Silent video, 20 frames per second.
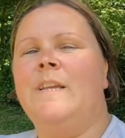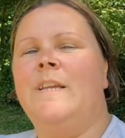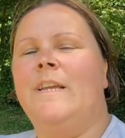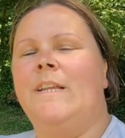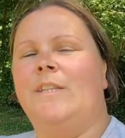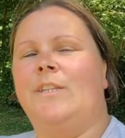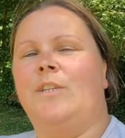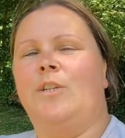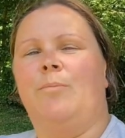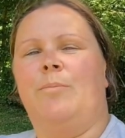
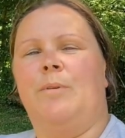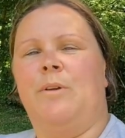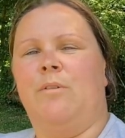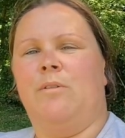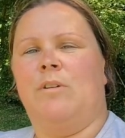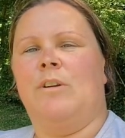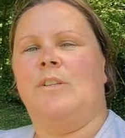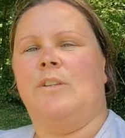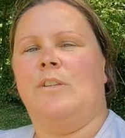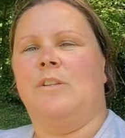in Super U
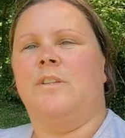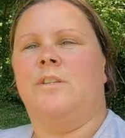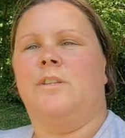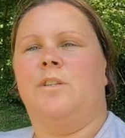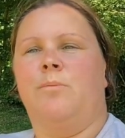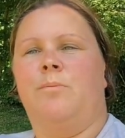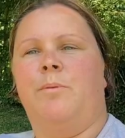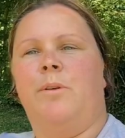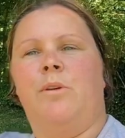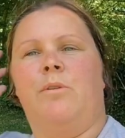because there's a
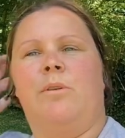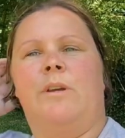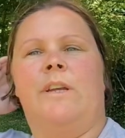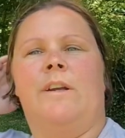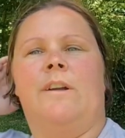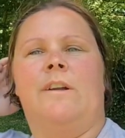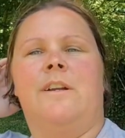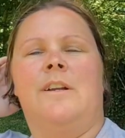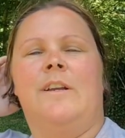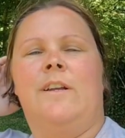Super U
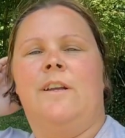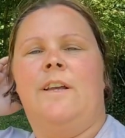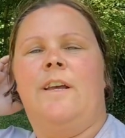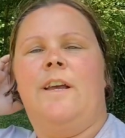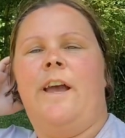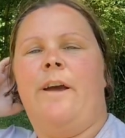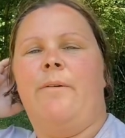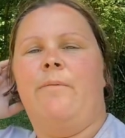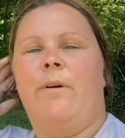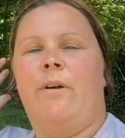here
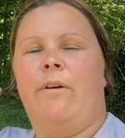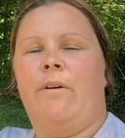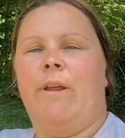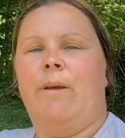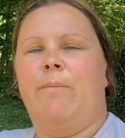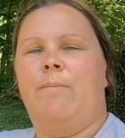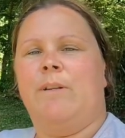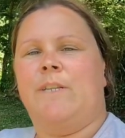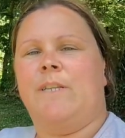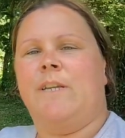and we were
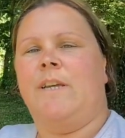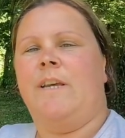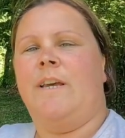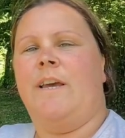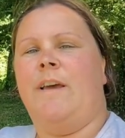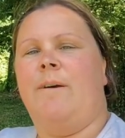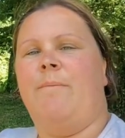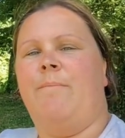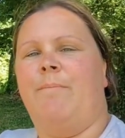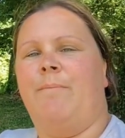able to,
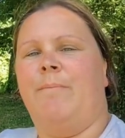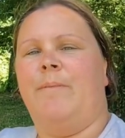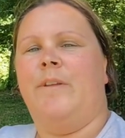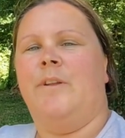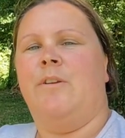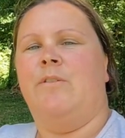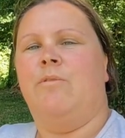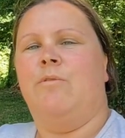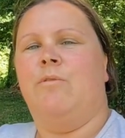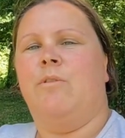um,
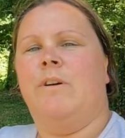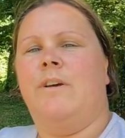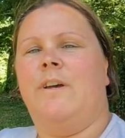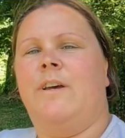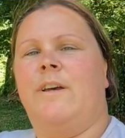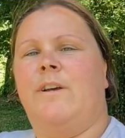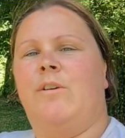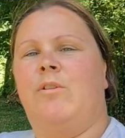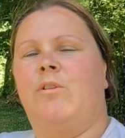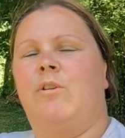you know,
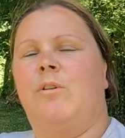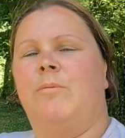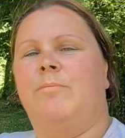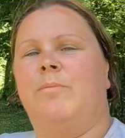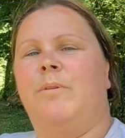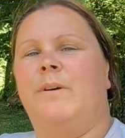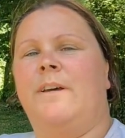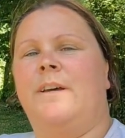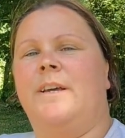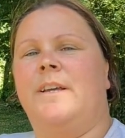uh, cook
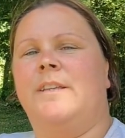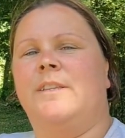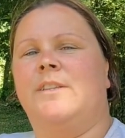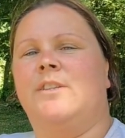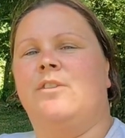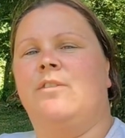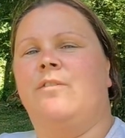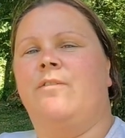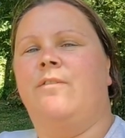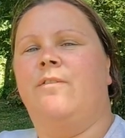up uh,
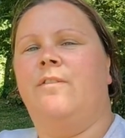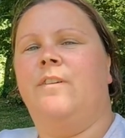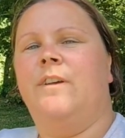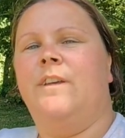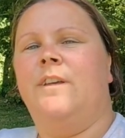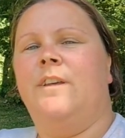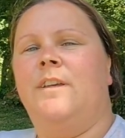stuff.